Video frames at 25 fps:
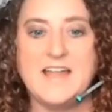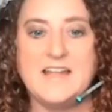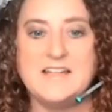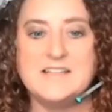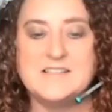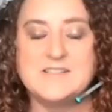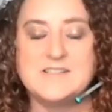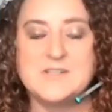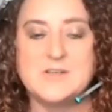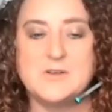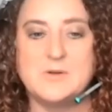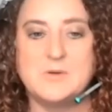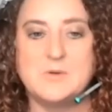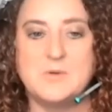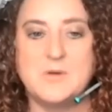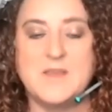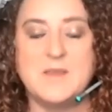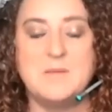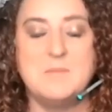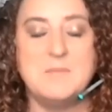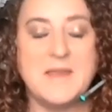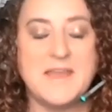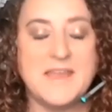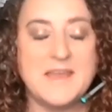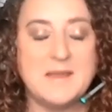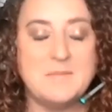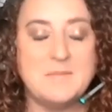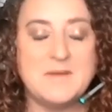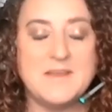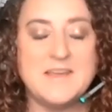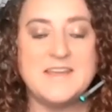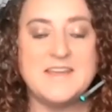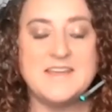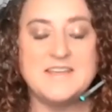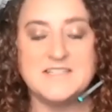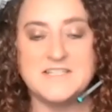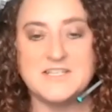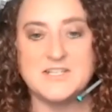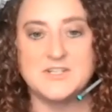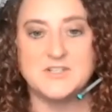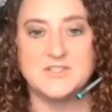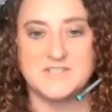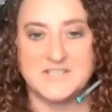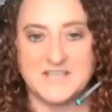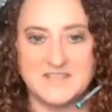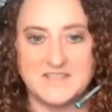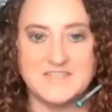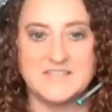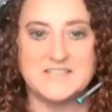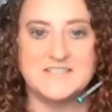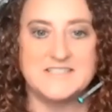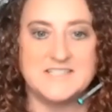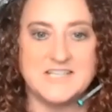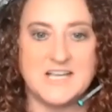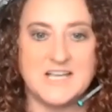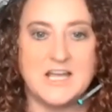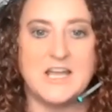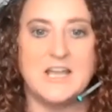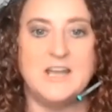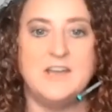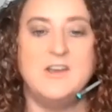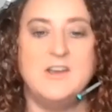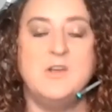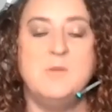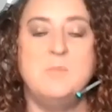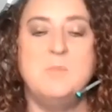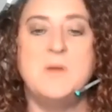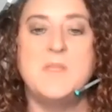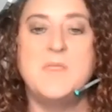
And so it may be easier said than done,